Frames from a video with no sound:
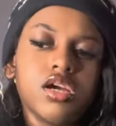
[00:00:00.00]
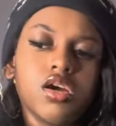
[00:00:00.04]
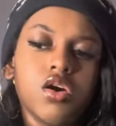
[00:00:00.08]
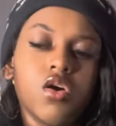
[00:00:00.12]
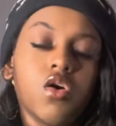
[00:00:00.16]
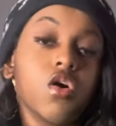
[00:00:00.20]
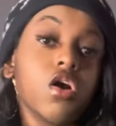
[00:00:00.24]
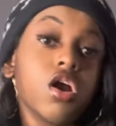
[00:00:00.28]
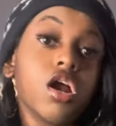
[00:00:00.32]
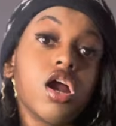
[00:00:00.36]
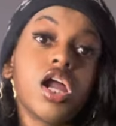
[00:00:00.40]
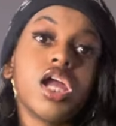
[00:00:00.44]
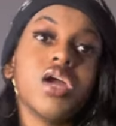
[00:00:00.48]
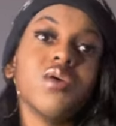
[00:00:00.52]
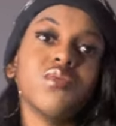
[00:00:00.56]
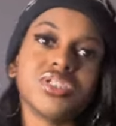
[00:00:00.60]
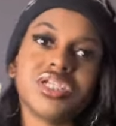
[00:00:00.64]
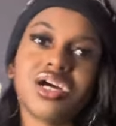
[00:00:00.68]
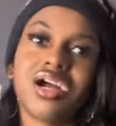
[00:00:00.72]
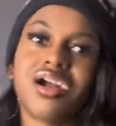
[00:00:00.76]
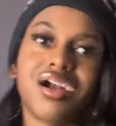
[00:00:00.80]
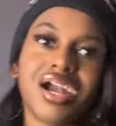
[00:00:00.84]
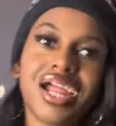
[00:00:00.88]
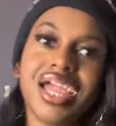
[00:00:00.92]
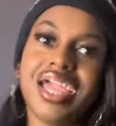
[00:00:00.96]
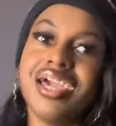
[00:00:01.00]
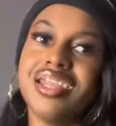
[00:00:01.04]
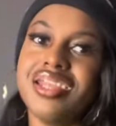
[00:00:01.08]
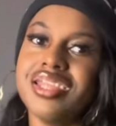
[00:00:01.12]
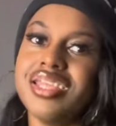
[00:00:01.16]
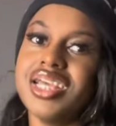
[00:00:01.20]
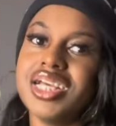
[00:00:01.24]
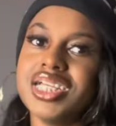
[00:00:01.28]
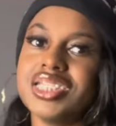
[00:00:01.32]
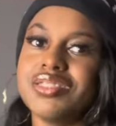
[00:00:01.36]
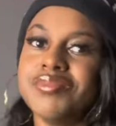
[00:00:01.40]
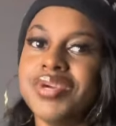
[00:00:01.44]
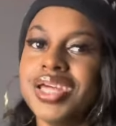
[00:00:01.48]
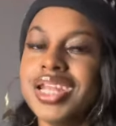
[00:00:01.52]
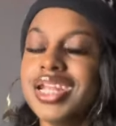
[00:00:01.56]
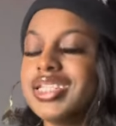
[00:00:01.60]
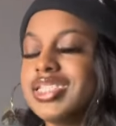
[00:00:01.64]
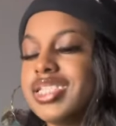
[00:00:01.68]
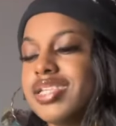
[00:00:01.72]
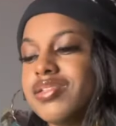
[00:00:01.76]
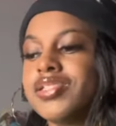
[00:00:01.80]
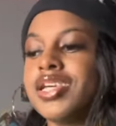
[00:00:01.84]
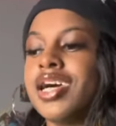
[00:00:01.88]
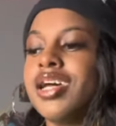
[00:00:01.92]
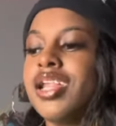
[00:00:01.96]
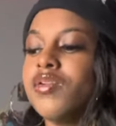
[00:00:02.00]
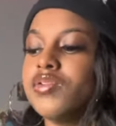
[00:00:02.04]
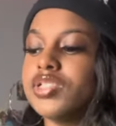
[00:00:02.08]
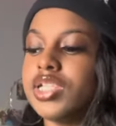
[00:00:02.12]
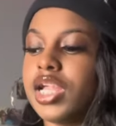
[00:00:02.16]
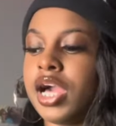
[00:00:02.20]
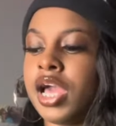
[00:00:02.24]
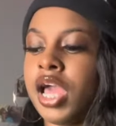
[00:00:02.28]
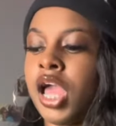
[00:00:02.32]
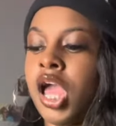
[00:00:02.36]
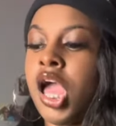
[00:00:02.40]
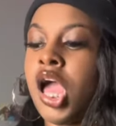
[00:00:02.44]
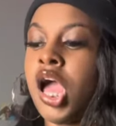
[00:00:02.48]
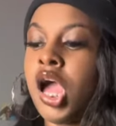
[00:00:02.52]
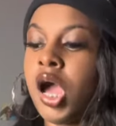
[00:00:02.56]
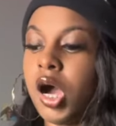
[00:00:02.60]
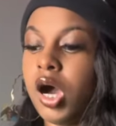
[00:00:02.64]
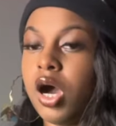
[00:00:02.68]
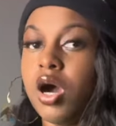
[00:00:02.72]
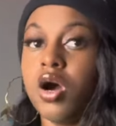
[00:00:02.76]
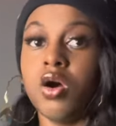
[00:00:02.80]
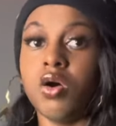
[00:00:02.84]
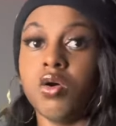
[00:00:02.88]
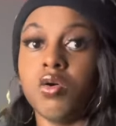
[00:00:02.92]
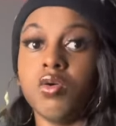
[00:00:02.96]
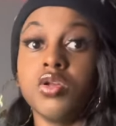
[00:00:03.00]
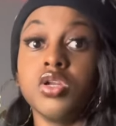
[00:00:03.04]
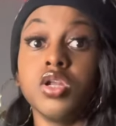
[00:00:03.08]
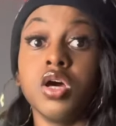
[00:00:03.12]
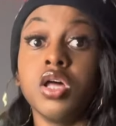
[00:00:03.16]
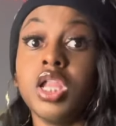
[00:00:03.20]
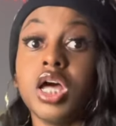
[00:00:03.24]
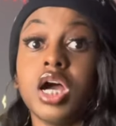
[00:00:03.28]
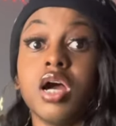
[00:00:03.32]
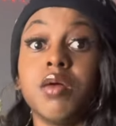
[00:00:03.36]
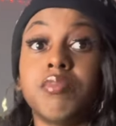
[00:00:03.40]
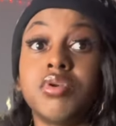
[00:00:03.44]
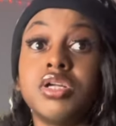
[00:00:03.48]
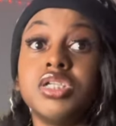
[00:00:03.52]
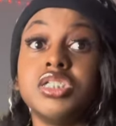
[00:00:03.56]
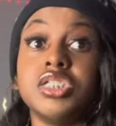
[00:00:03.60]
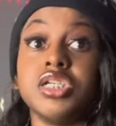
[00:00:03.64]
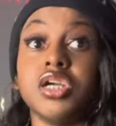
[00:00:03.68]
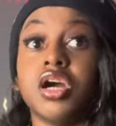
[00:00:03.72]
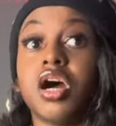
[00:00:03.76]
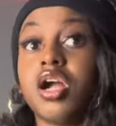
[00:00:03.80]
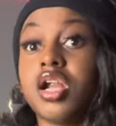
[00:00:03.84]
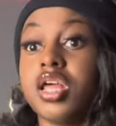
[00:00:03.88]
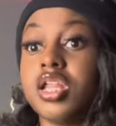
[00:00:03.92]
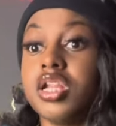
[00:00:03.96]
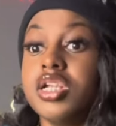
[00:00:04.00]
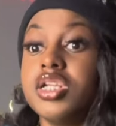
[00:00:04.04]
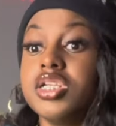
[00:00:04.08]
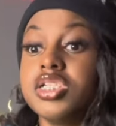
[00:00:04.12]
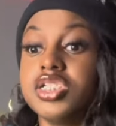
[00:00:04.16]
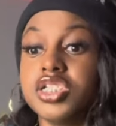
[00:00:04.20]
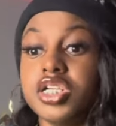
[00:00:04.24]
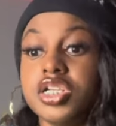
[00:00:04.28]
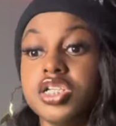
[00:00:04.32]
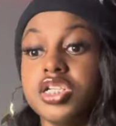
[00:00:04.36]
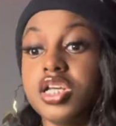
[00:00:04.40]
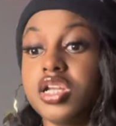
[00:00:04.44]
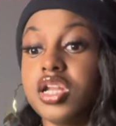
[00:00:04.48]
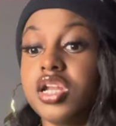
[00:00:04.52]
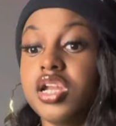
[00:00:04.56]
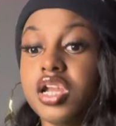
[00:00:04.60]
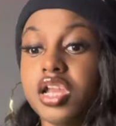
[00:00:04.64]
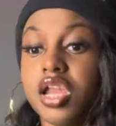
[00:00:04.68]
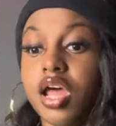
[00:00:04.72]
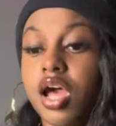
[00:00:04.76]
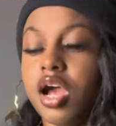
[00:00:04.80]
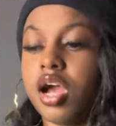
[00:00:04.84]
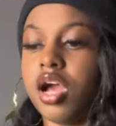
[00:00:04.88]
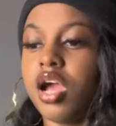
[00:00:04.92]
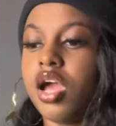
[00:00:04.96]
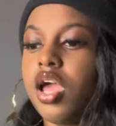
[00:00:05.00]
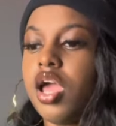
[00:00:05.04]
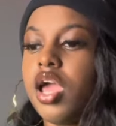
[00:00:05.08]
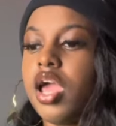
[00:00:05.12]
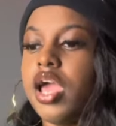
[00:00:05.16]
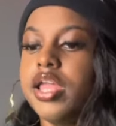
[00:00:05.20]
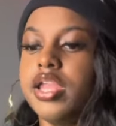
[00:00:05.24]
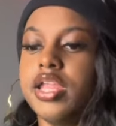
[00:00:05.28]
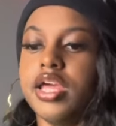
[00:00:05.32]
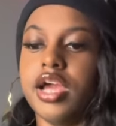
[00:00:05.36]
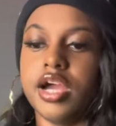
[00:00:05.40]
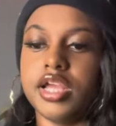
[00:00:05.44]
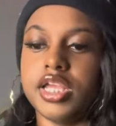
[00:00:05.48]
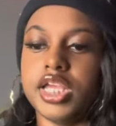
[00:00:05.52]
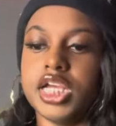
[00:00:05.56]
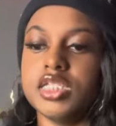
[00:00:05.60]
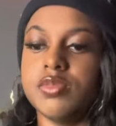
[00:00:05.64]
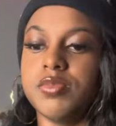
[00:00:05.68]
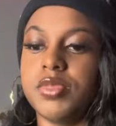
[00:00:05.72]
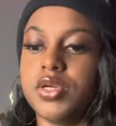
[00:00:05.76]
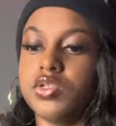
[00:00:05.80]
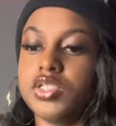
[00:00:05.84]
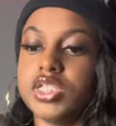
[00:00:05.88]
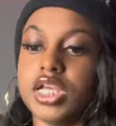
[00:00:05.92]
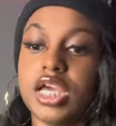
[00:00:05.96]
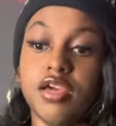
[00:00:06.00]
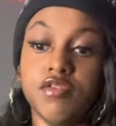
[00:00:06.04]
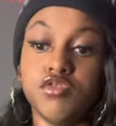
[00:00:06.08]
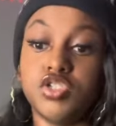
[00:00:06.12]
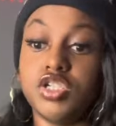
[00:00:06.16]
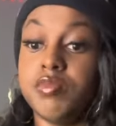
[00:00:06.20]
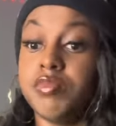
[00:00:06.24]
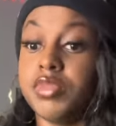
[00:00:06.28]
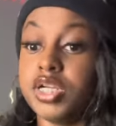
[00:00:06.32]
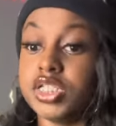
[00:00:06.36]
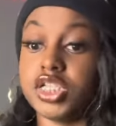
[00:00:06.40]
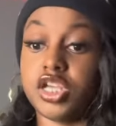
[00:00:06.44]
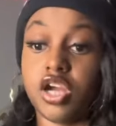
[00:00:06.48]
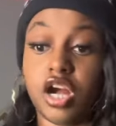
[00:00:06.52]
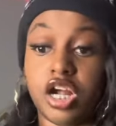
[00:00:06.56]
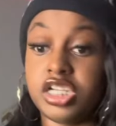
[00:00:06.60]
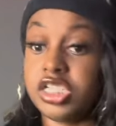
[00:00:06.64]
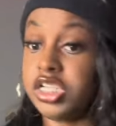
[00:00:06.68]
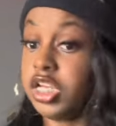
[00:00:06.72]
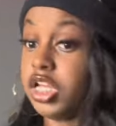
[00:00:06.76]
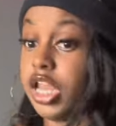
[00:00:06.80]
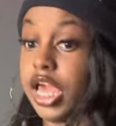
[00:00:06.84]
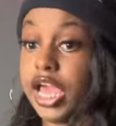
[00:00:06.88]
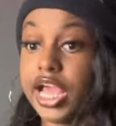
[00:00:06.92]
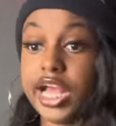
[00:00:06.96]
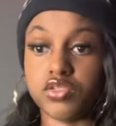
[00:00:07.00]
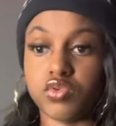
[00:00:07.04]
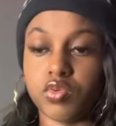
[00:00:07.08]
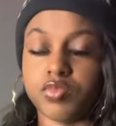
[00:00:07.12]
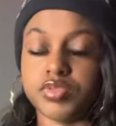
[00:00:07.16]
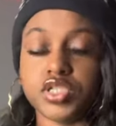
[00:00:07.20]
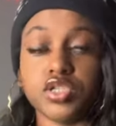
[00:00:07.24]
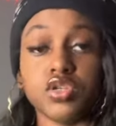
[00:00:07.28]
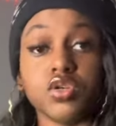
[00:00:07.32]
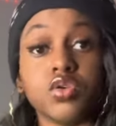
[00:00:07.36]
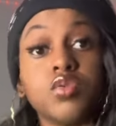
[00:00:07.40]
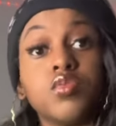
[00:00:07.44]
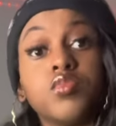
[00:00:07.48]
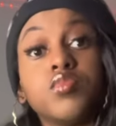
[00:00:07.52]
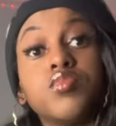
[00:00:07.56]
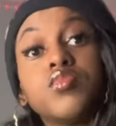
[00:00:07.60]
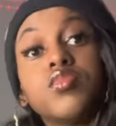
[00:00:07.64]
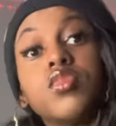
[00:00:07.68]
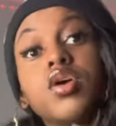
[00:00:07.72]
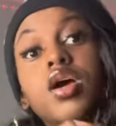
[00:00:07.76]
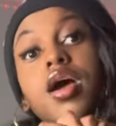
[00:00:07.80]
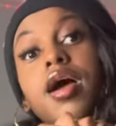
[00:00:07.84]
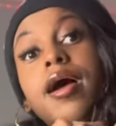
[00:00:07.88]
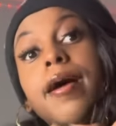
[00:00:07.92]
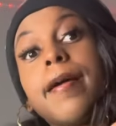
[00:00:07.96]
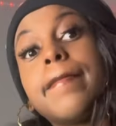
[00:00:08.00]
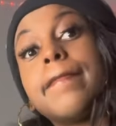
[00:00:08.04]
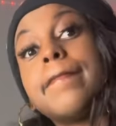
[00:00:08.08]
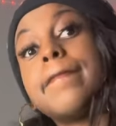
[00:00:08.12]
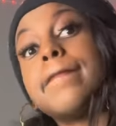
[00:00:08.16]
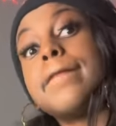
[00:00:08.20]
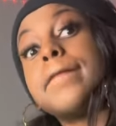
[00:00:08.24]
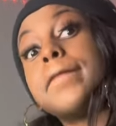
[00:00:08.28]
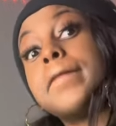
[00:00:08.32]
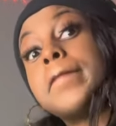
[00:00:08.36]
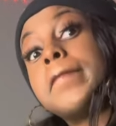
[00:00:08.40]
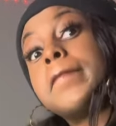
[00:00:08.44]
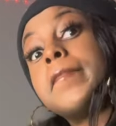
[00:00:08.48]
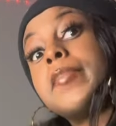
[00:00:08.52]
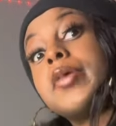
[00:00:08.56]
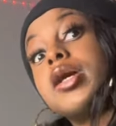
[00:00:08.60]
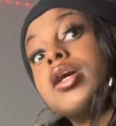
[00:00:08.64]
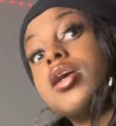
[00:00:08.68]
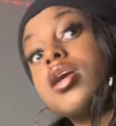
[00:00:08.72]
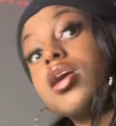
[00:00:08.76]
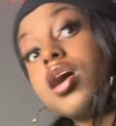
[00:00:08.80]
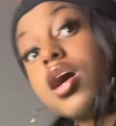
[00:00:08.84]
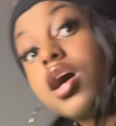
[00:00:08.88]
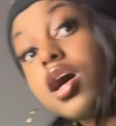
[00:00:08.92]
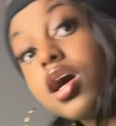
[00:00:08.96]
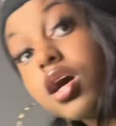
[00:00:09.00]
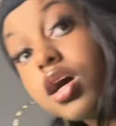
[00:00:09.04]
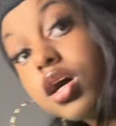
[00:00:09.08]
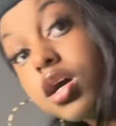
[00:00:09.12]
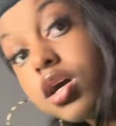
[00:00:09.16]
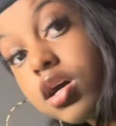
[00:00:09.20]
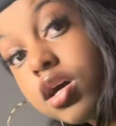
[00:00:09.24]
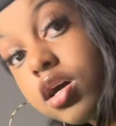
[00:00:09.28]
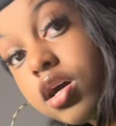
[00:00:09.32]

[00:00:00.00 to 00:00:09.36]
Or it was her and the yes man at the same time. It was like, oh, don't let her bring Tiarri. And then her yes man will say, if she brings Tiarri, she can get ass too. Huh?